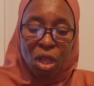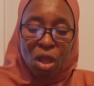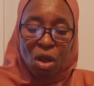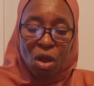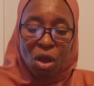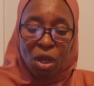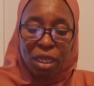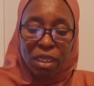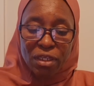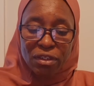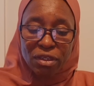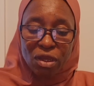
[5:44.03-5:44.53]

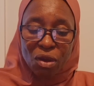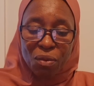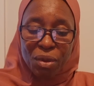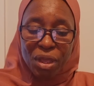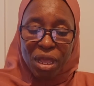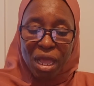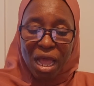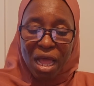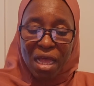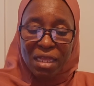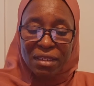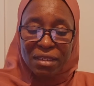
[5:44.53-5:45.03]
Okay, so we
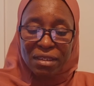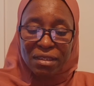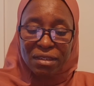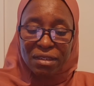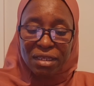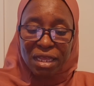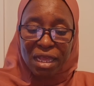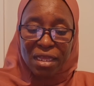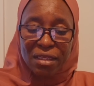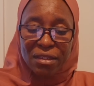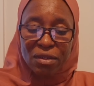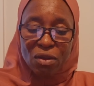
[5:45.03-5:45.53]
have, it
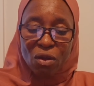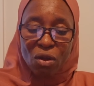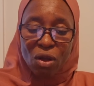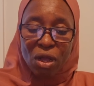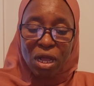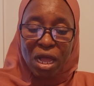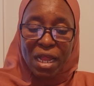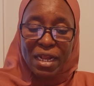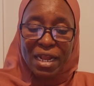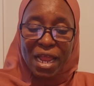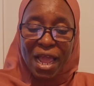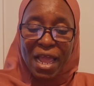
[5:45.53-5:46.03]
says,
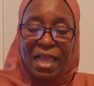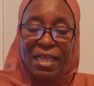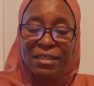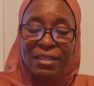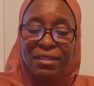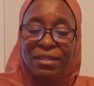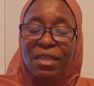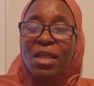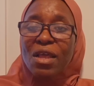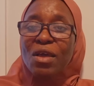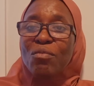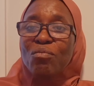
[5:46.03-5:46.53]

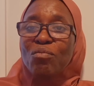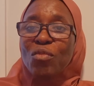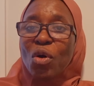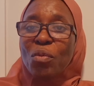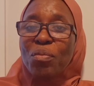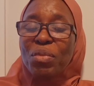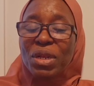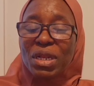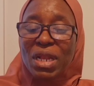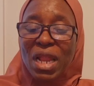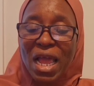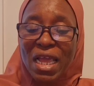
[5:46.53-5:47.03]
organize,
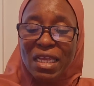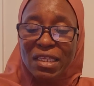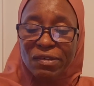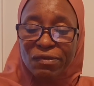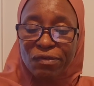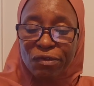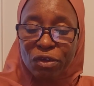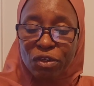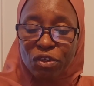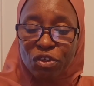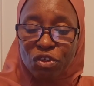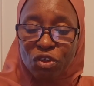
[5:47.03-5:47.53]
mobilize
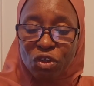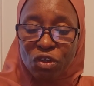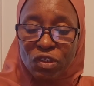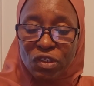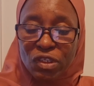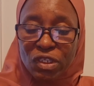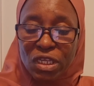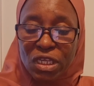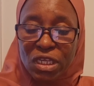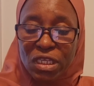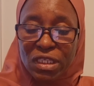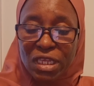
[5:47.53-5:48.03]
for
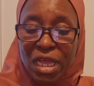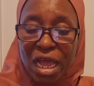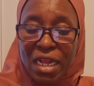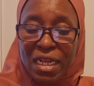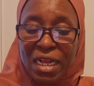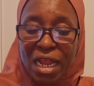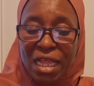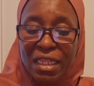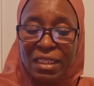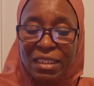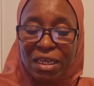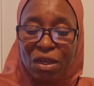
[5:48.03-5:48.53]
justice
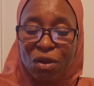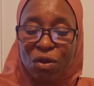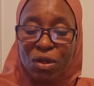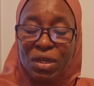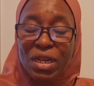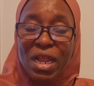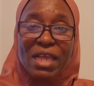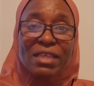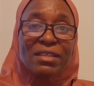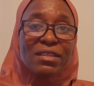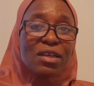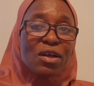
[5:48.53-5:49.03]
and
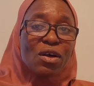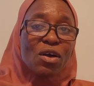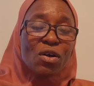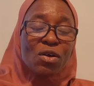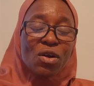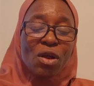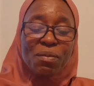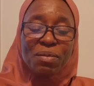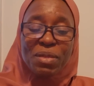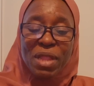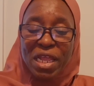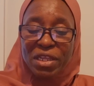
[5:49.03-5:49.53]
antagonize the
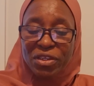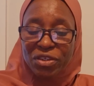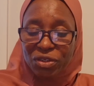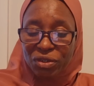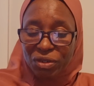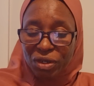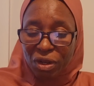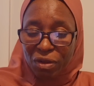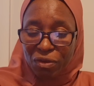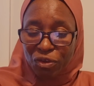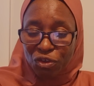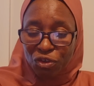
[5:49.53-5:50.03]
corrupt
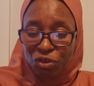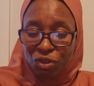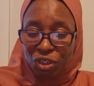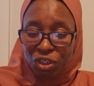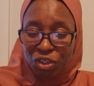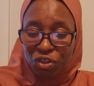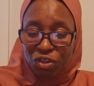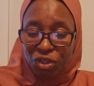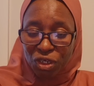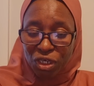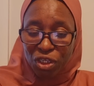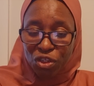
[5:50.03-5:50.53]
Nigerian
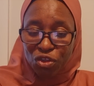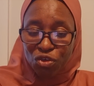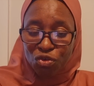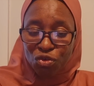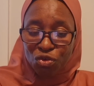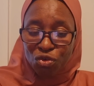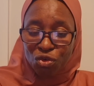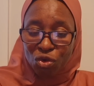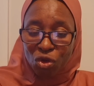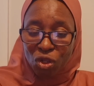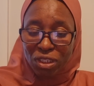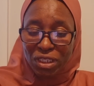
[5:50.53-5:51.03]
judiciary. Do
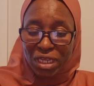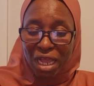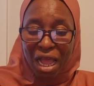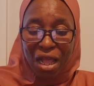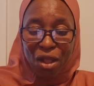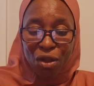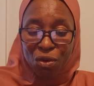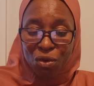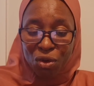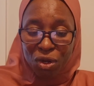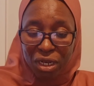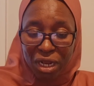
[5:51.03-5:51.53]
not
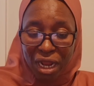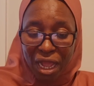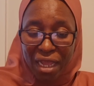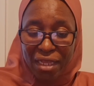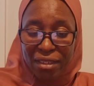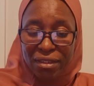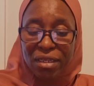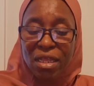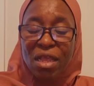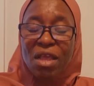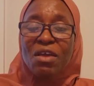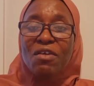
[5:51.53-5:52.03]

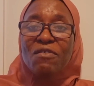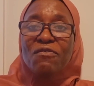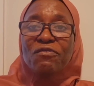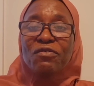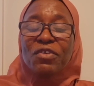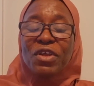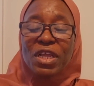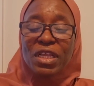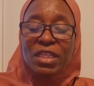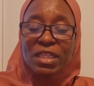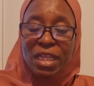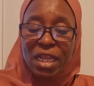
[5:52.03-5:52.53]
agonize.
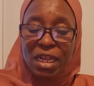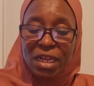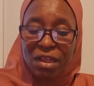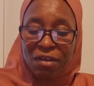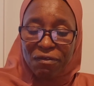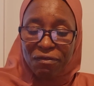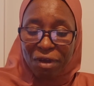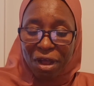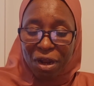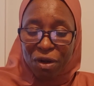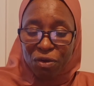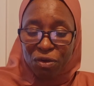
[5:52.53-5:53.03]
Free Dele
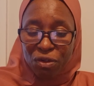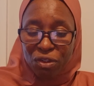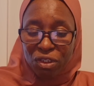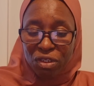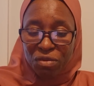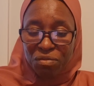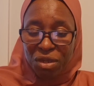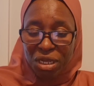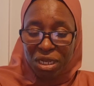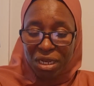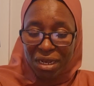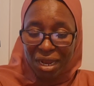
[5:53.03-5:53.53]

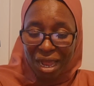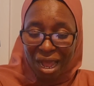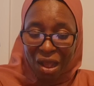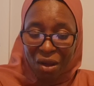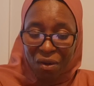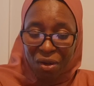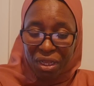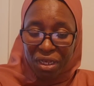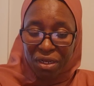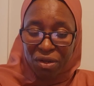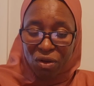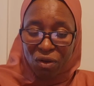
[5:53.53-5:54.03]
Farotimi.
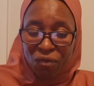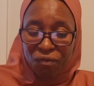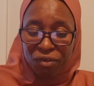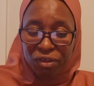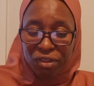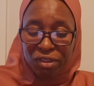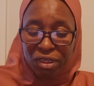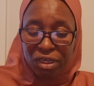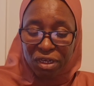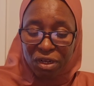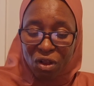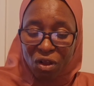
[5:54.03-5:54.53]
Now enough
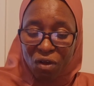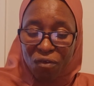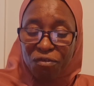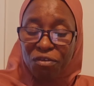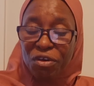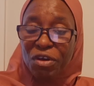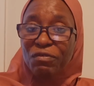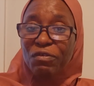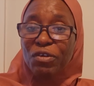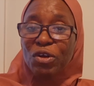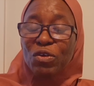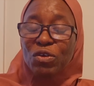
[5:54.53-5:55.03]
is enough.
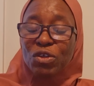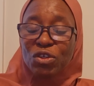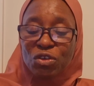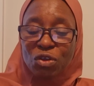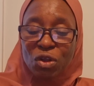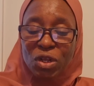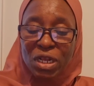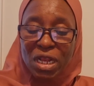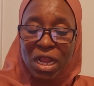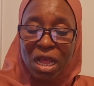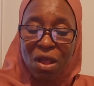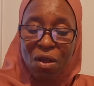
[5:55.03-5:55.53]

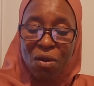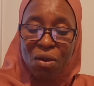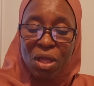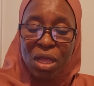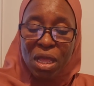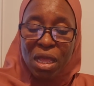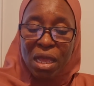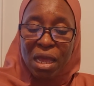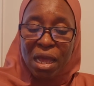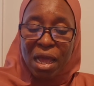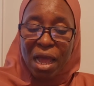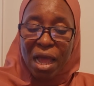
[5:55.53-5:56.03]
Revolution now,
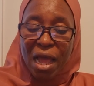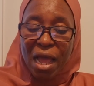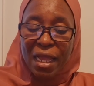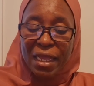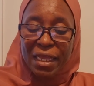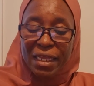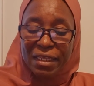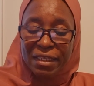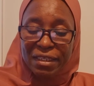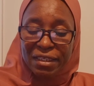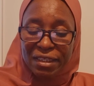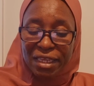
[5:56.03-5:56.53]

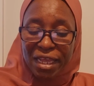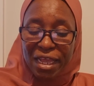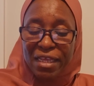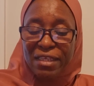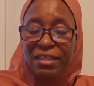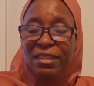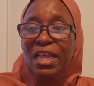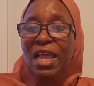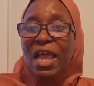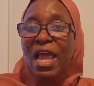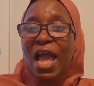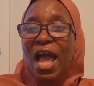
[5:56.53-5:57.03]
he
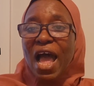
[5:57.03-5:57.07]
says.